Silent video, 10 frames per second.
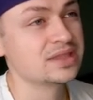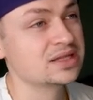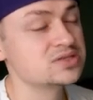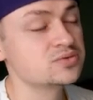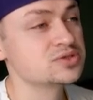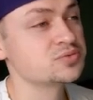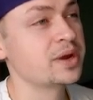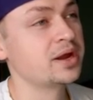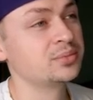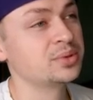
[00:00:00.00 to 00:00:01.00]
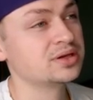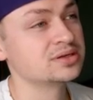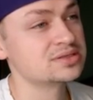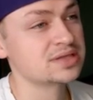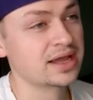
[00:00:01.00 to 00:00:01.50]
This one's weird
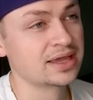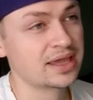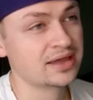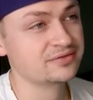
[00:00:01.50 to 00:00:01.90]
because I can't